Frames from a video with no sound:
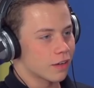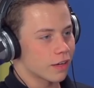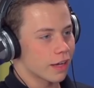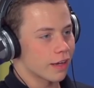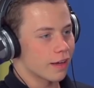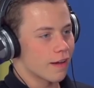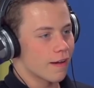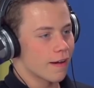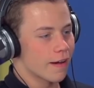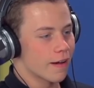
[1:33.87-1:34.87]
Okay,
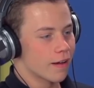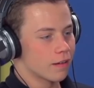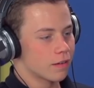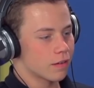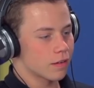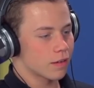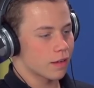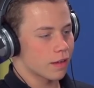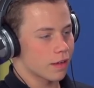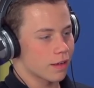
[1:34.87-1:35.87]
uh,
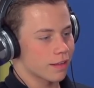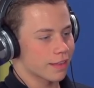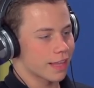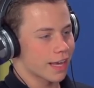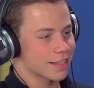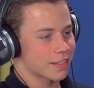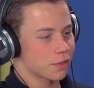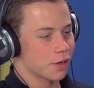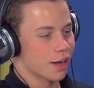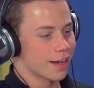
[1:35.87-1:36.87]
that's a
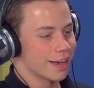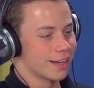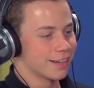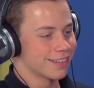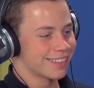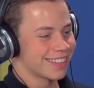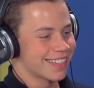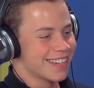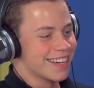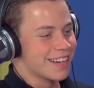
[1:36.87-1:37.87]
line.
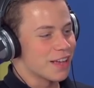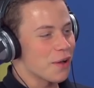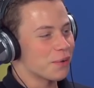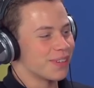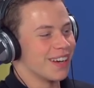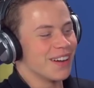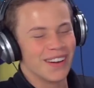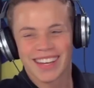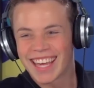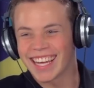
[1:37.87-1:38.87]
Oh,
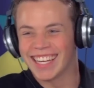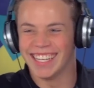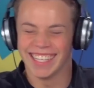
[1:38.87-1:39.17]
okay.